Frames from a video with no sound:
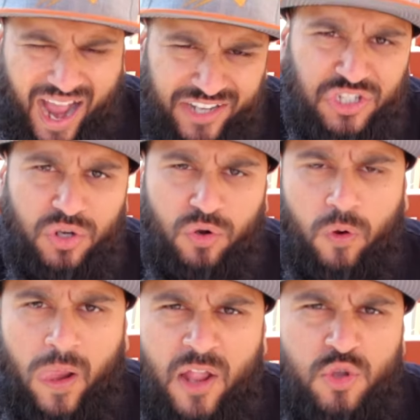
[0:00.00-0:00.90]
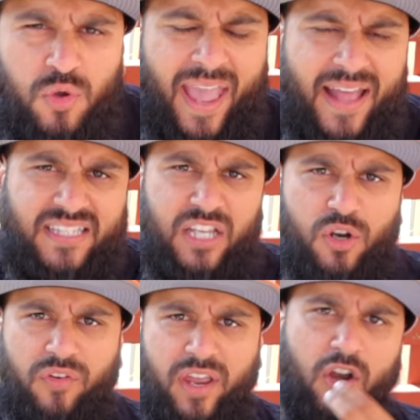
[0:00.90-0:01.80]
I do. You can't sit
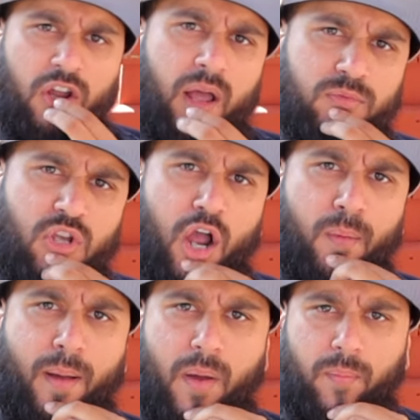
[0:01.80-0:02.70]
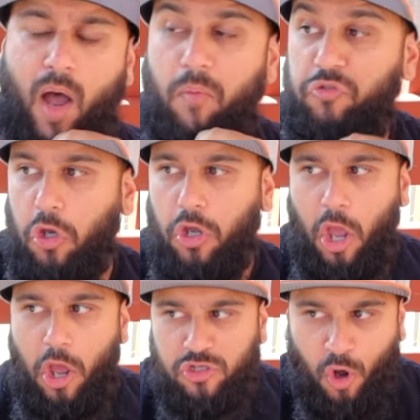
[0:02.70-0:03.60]
over here and come talk about my mom and say,
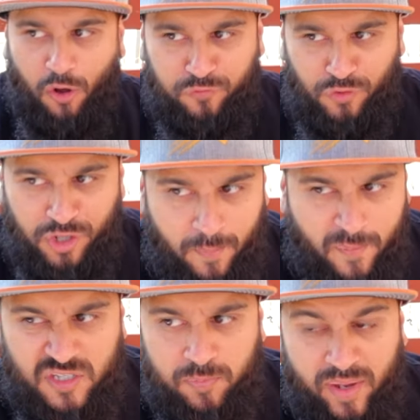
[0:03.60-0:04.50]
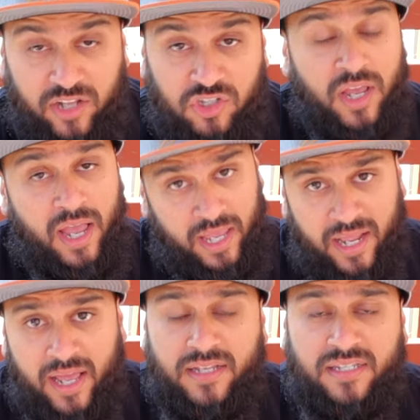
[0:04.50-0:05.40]
it's called freedom of speech. It
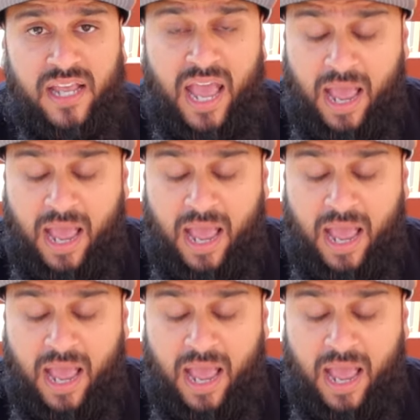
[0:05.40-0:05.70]
is.